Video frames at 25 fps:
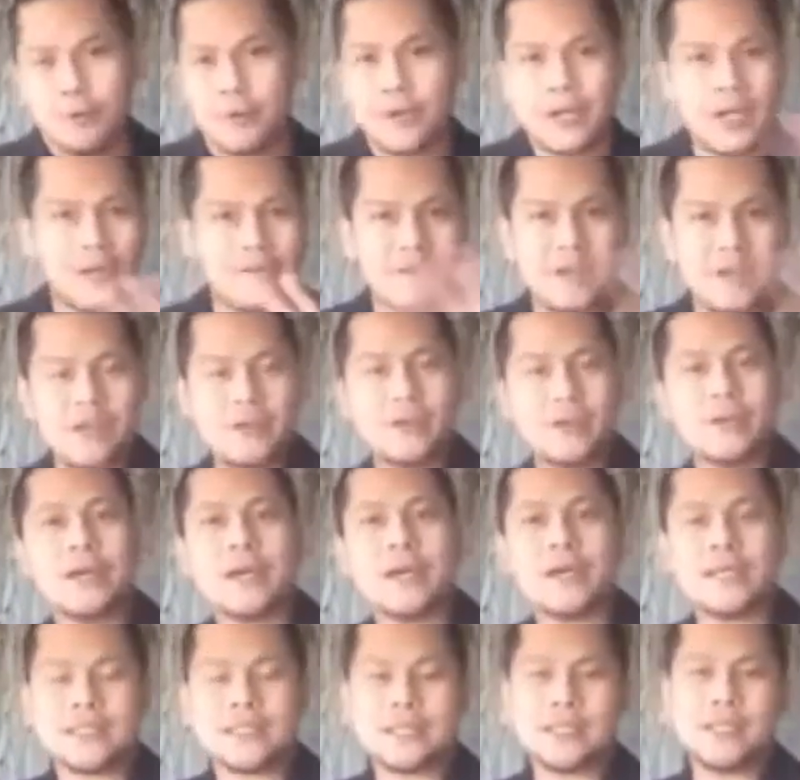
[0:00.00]
Whatever you
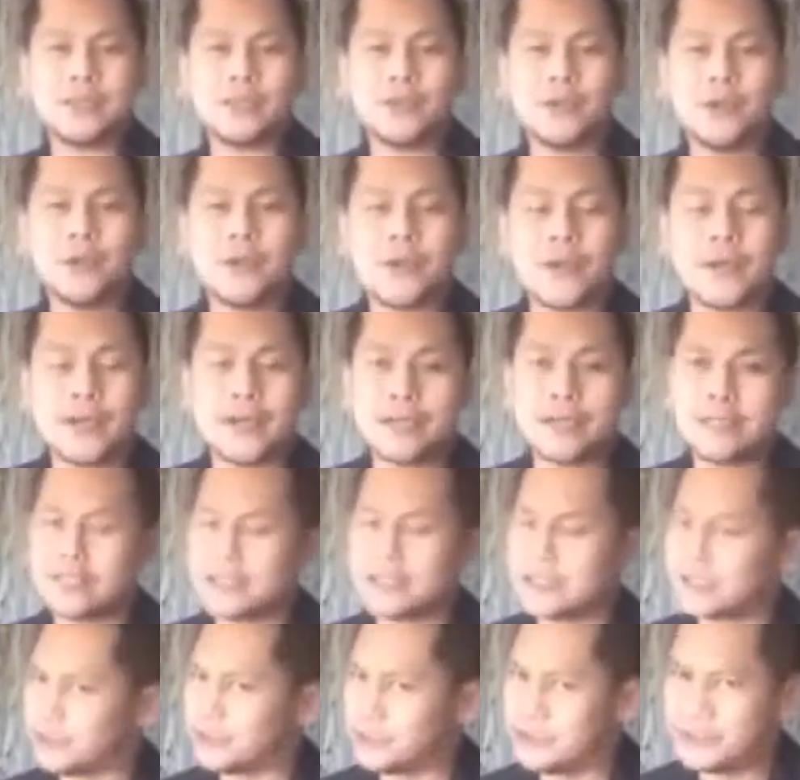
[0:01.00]
guys are
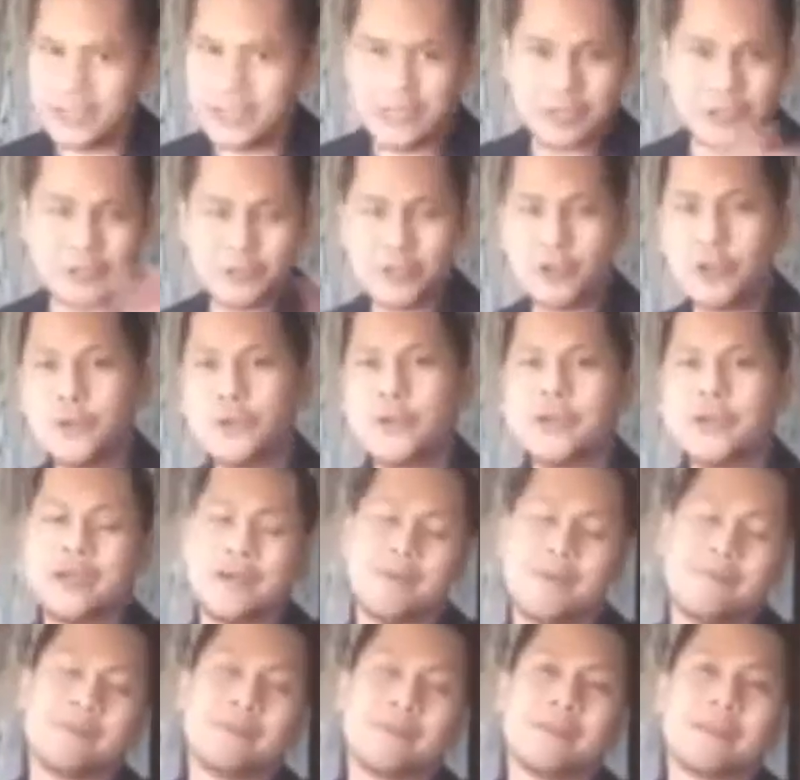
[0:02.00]
doing, just continue
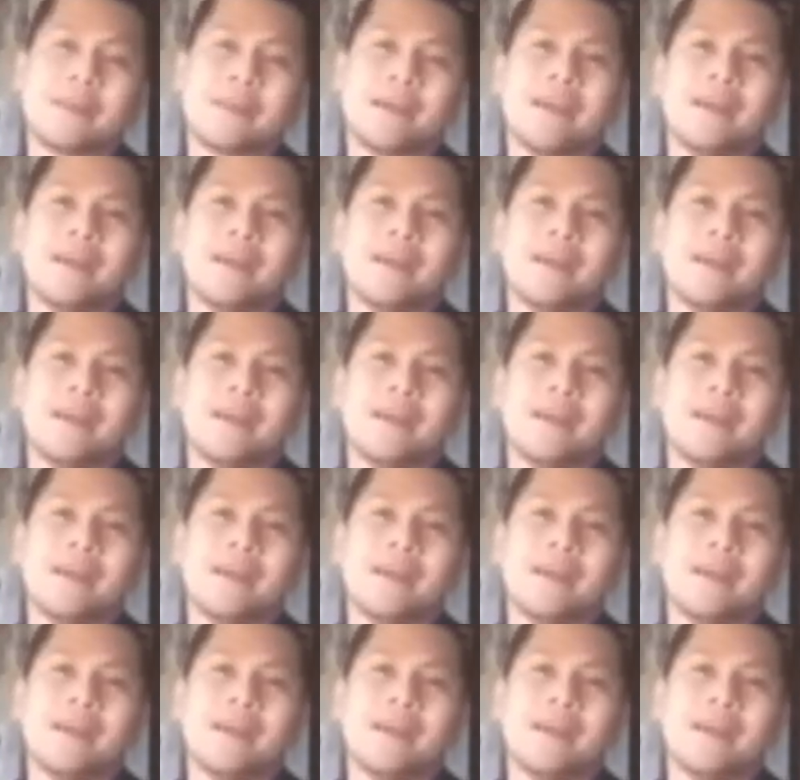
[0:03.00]
doing it.